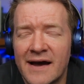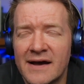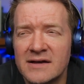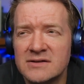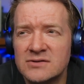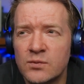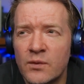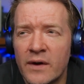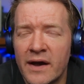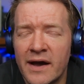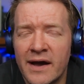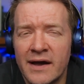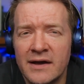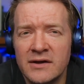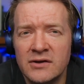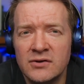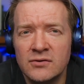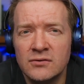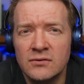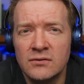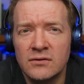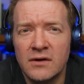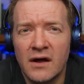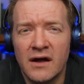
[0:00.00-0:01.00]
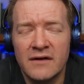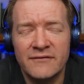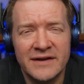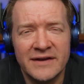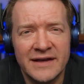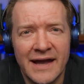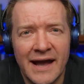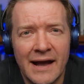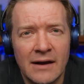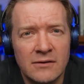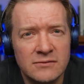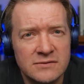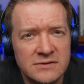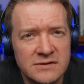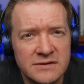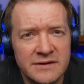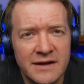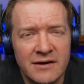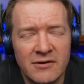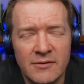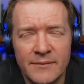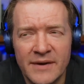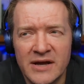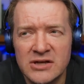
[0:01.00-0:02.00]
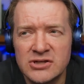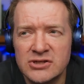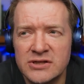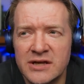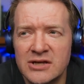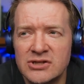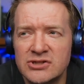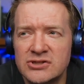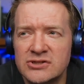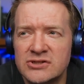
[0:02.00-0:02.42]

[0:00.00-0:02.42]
where you'll kind of encounter their imagination.